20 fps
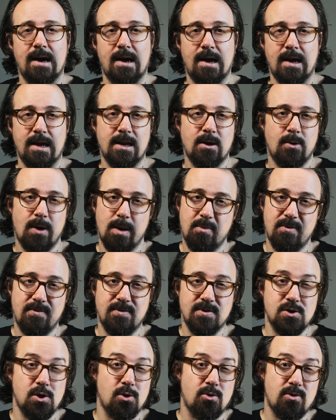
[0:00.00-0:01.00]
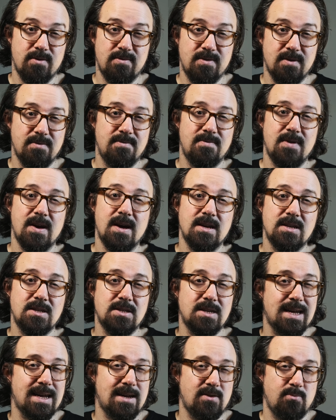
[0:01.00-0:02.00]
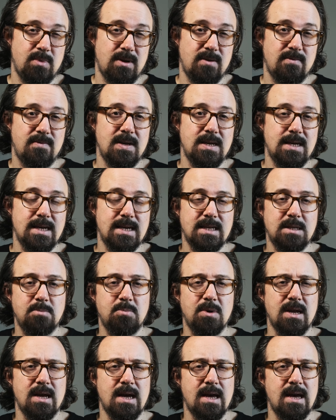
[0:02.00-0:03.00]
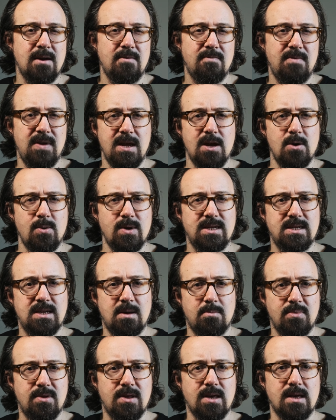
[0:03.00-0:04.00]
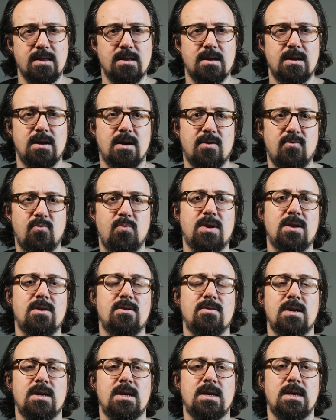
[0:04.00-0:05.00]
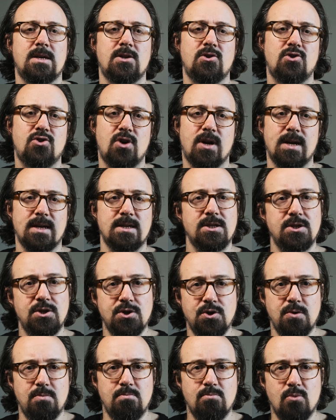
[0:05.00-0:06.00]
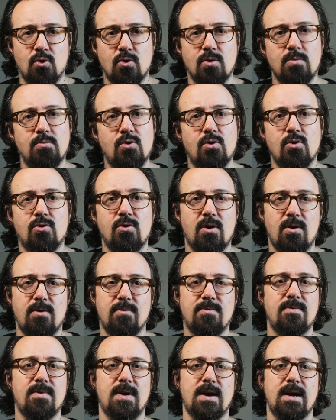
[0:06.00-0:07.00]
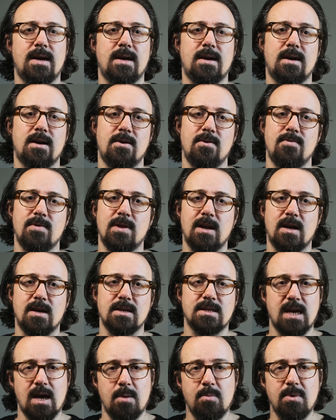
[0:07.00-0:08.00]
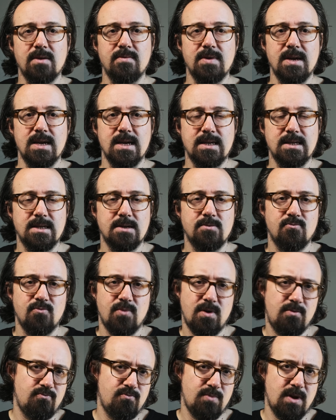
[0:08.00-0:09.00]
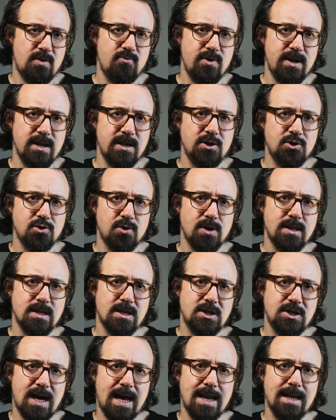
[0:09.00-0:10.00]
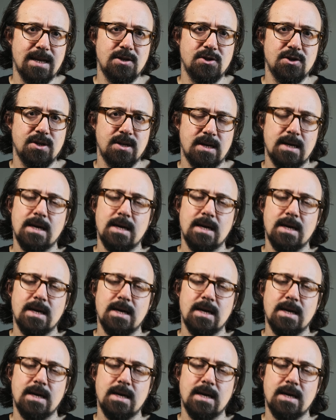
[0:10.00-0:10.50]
I'm a photographer first, I have been for years, but video is something that I've been trying to do more and more of over the last couple of years, and really enjoying the challenge. And